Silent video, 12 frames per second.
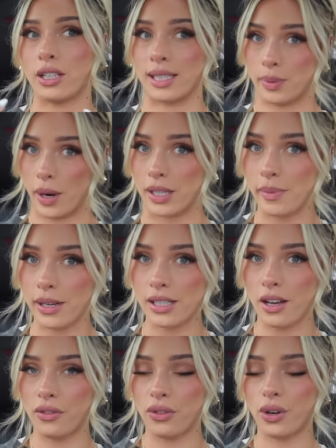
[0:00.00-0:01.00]
to express
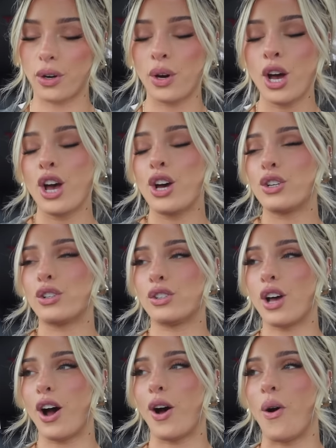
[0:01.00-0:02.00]
myself through.
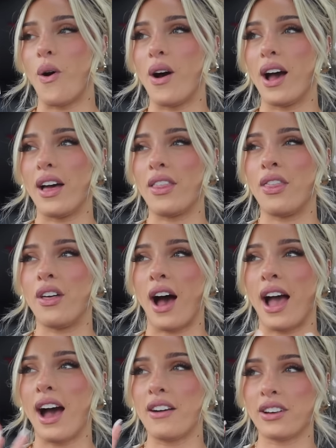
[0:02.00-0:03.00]
So the,
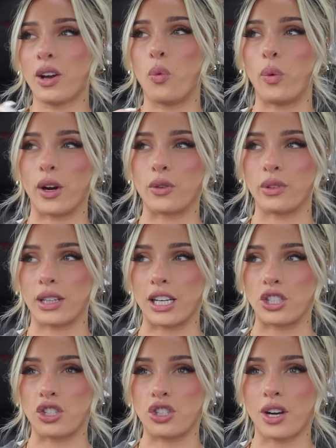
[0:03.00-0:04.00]
I have like a weird
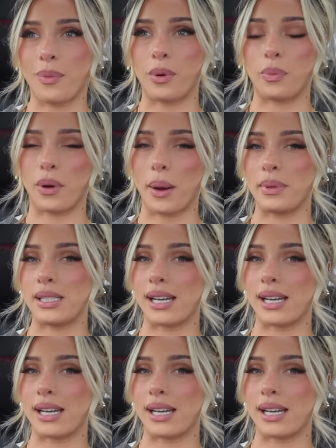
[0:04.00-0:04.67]
relationship with preppy